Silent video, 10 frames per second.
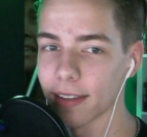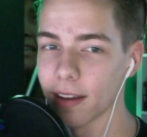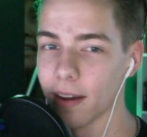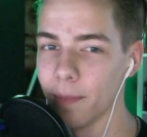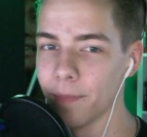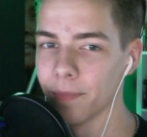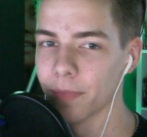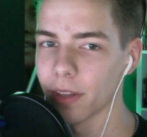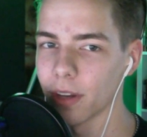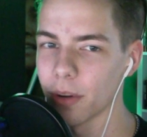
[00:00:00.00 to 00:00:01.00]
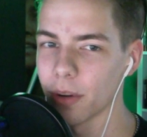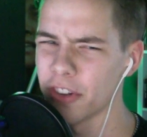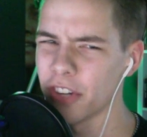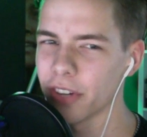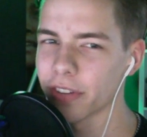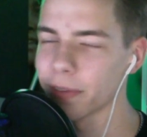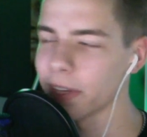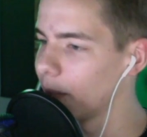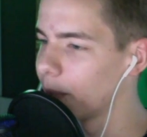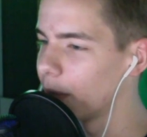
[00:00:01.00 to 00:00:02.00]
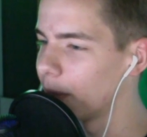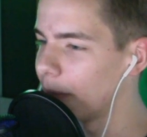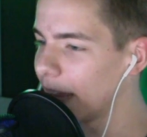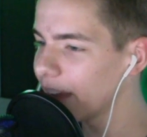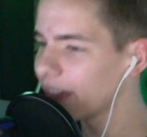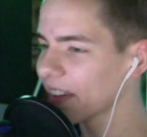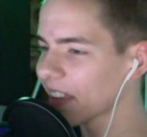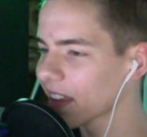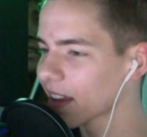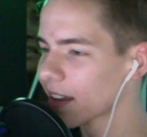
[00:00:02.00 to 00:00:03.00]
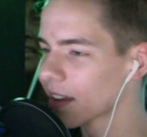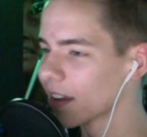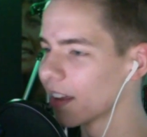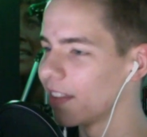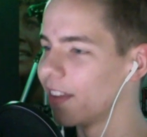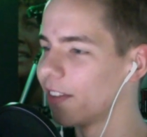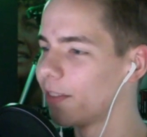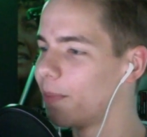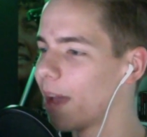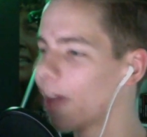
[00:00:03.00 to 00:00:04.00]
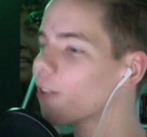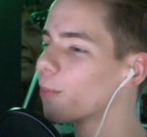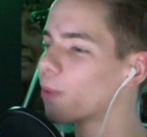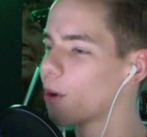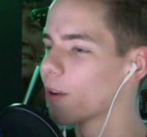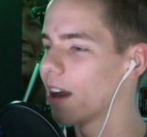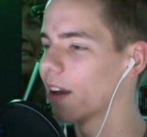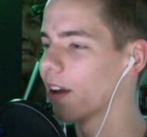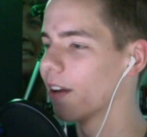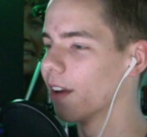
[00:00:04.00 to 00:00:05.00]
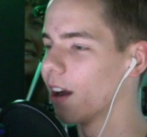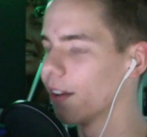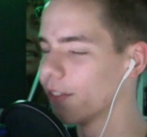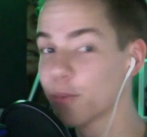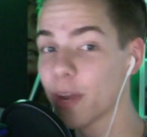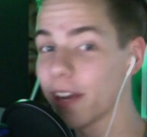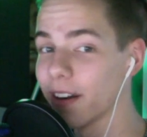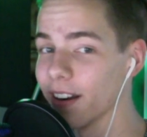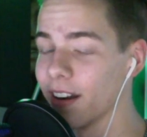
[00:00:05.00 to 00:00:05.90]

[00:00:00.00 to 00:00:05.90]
the, you know, the gist of it. But basically, this battle broke out on Twitter.